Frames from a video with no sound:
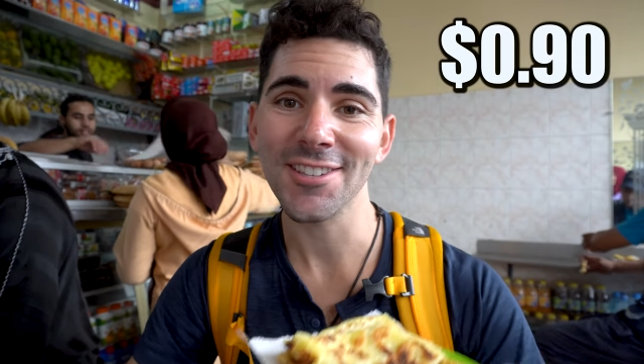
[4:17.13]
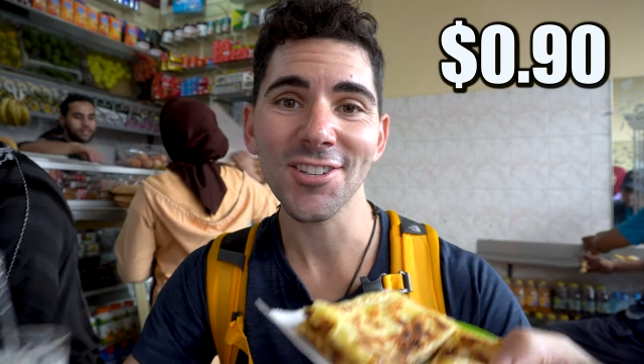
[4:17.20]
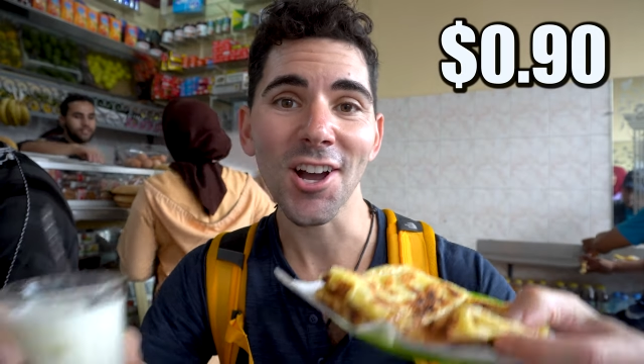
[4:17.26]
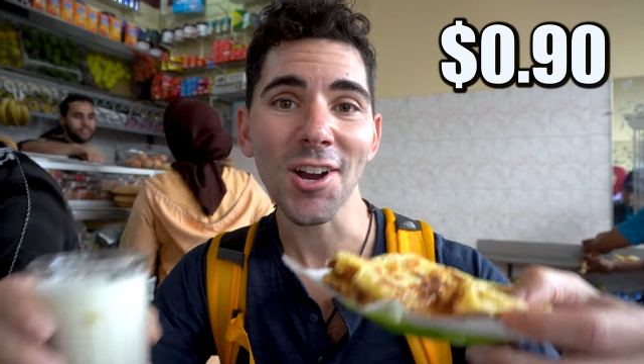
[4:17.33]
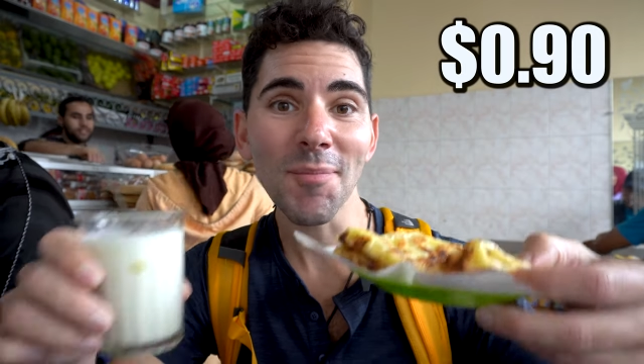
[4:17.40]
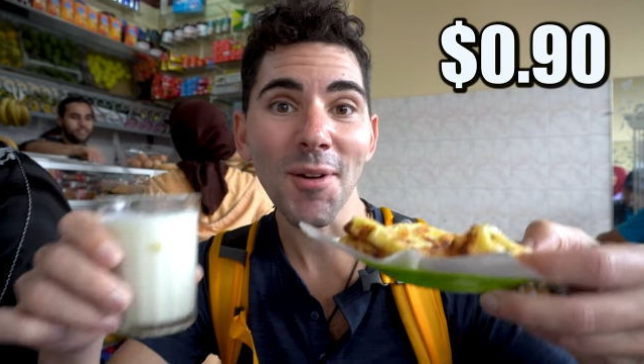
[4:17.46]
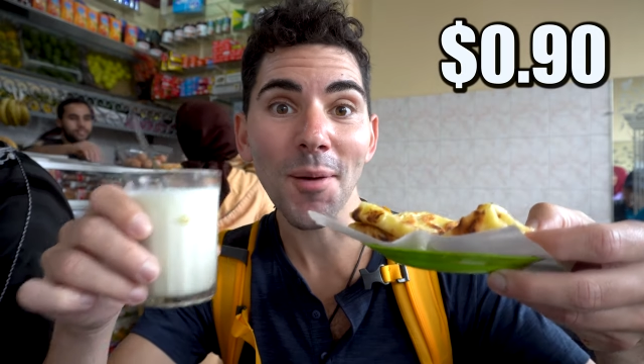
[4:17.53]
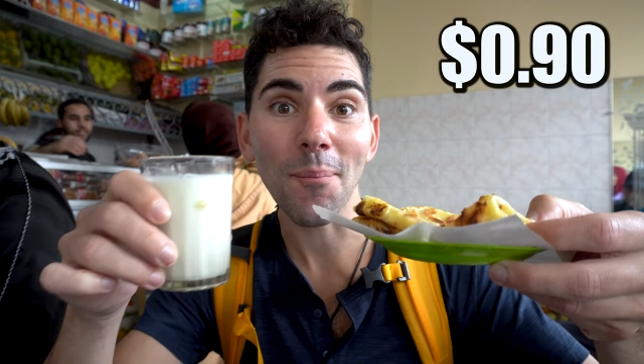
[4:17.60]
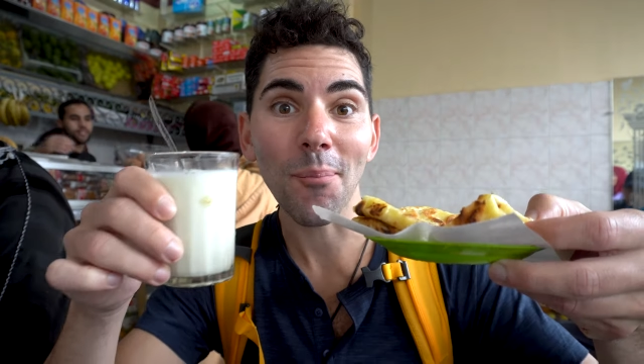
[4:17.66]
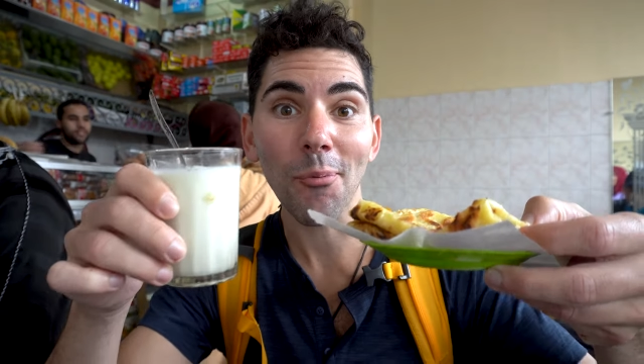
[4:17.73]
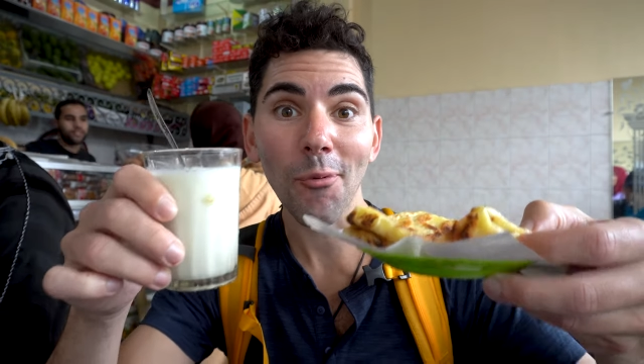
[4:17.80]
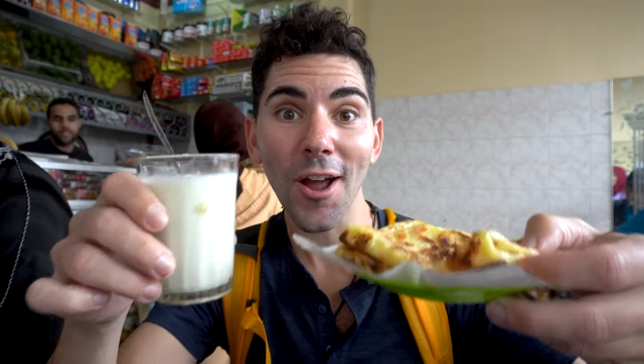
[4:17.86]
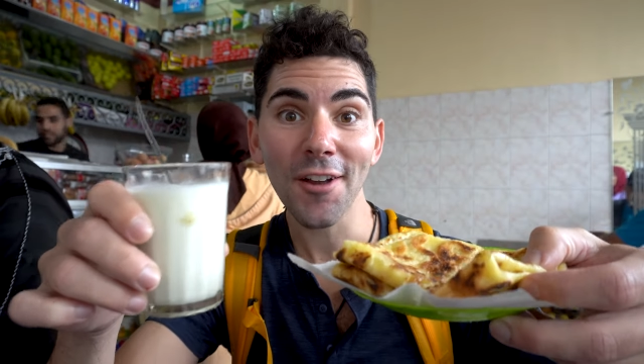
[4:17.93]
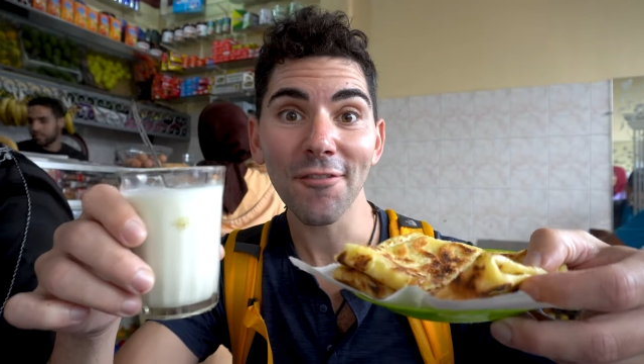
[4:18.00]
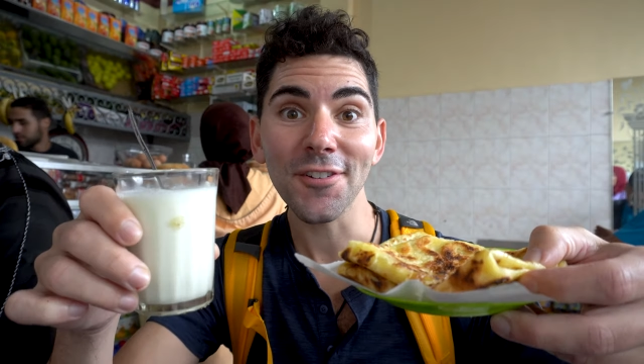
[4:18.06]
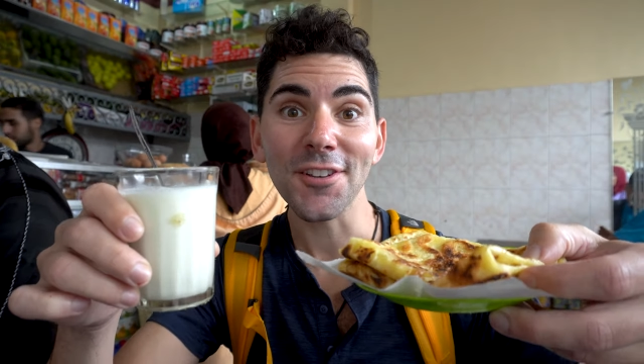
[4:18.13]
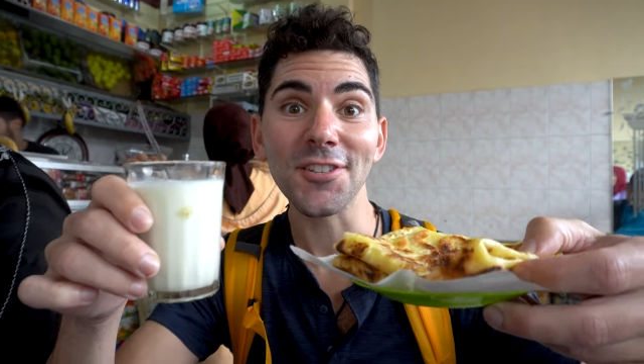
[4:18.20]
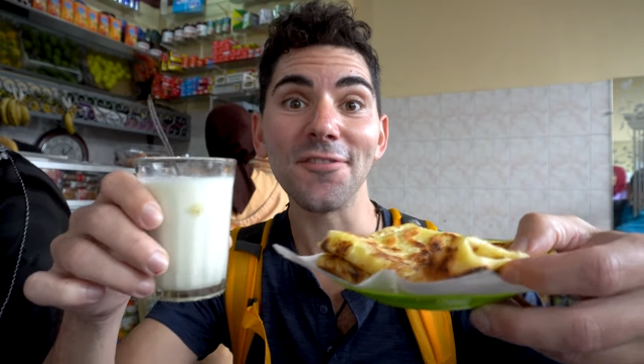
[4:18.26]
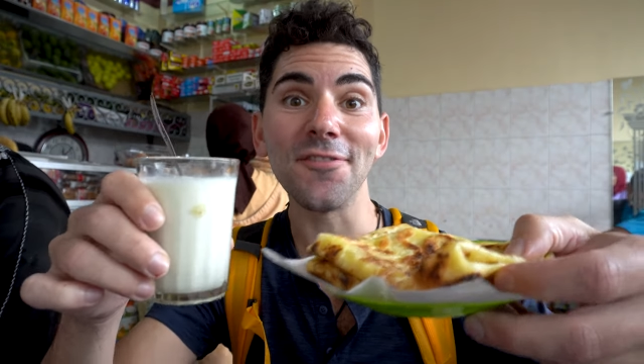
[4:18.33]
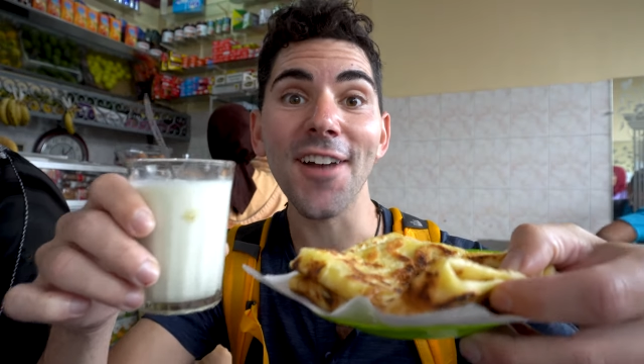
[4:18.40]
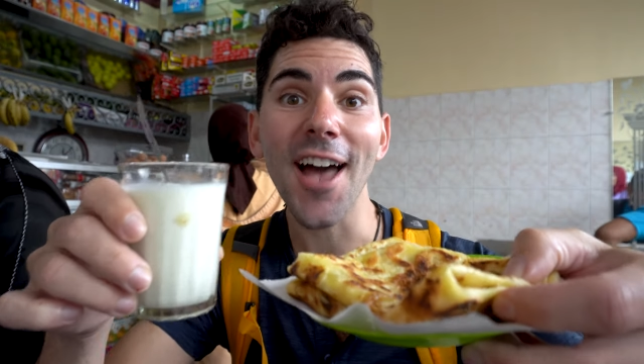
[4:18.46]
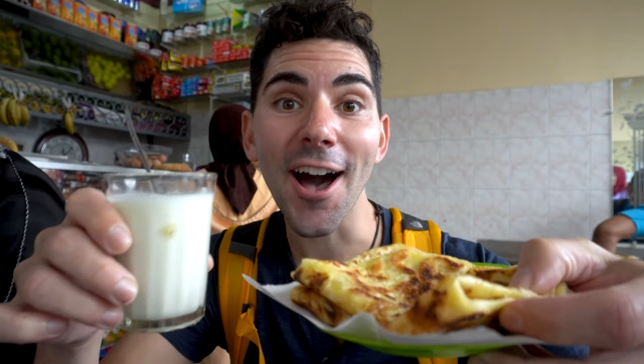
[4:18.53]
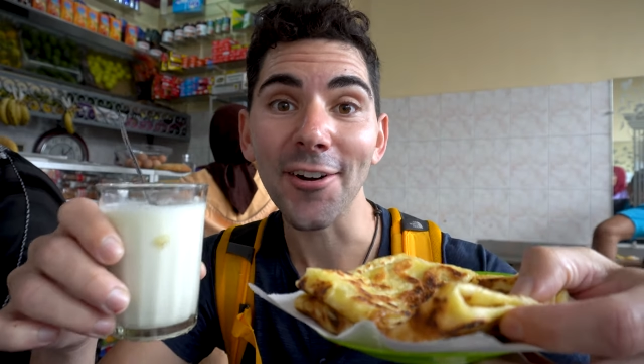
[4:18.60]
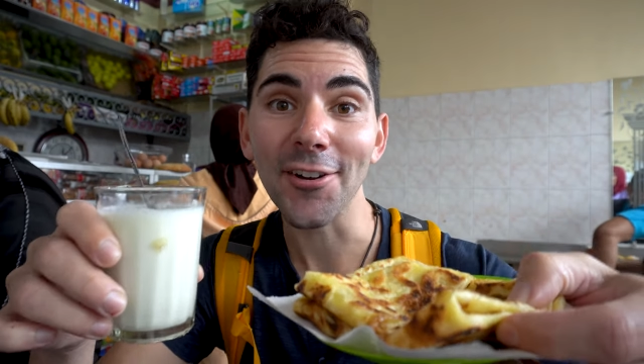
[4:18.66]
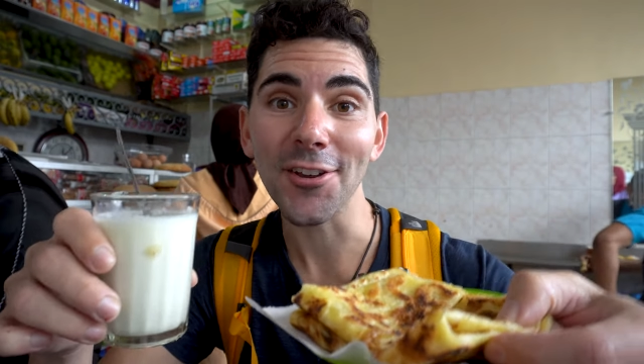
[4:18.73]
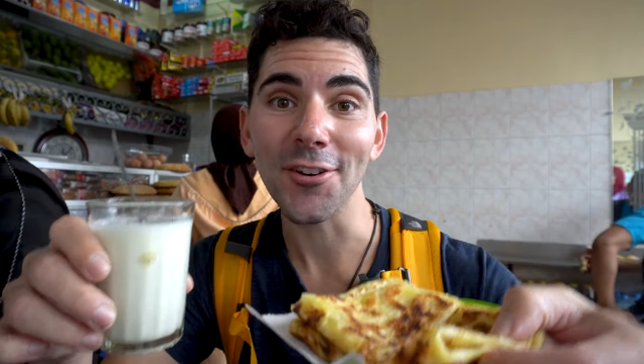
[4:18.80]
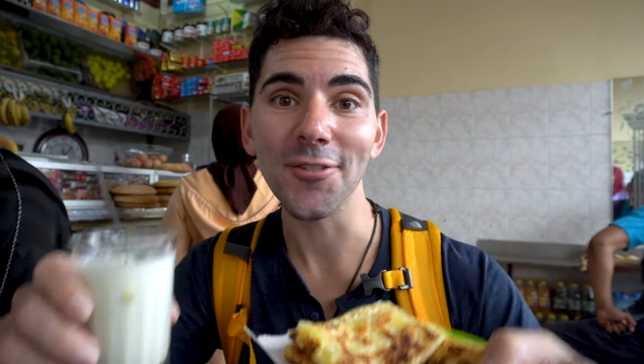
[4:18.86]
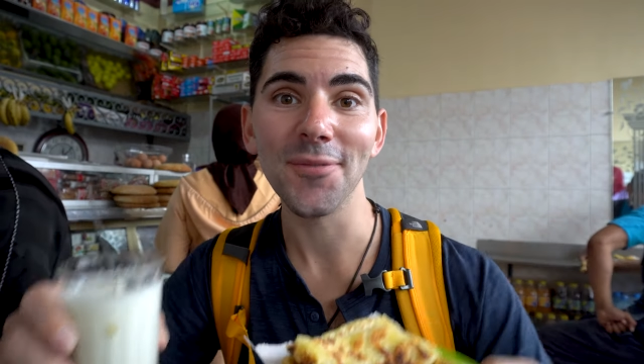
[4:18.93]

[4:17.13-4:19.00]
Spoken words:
Talk about a breakfast value.